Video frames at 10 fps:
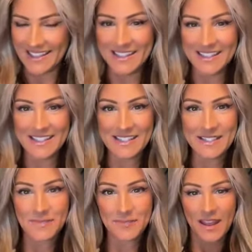
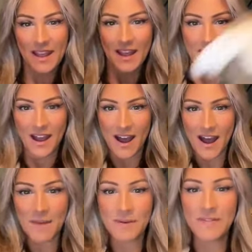Yes.
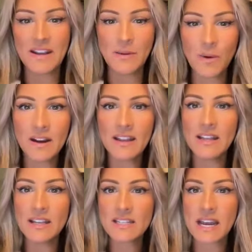If anyone
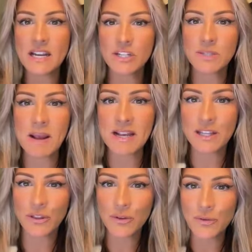is kind of just
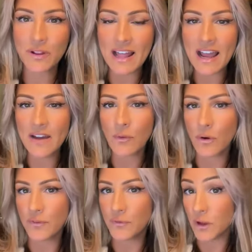passing through the live,
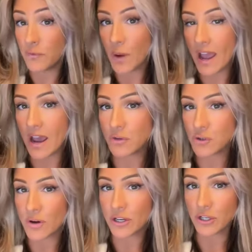or if you have
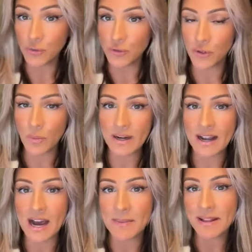joined and you do want
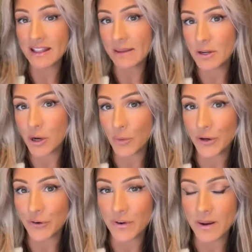to comment, let me know where
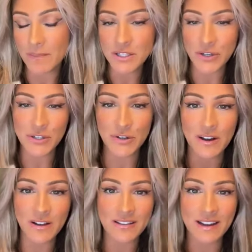you're from. It's also
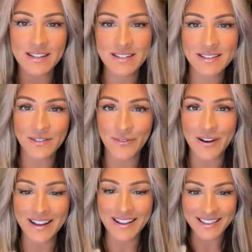a nice
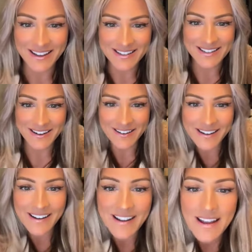way to get things
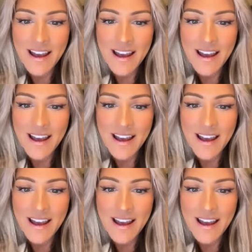started.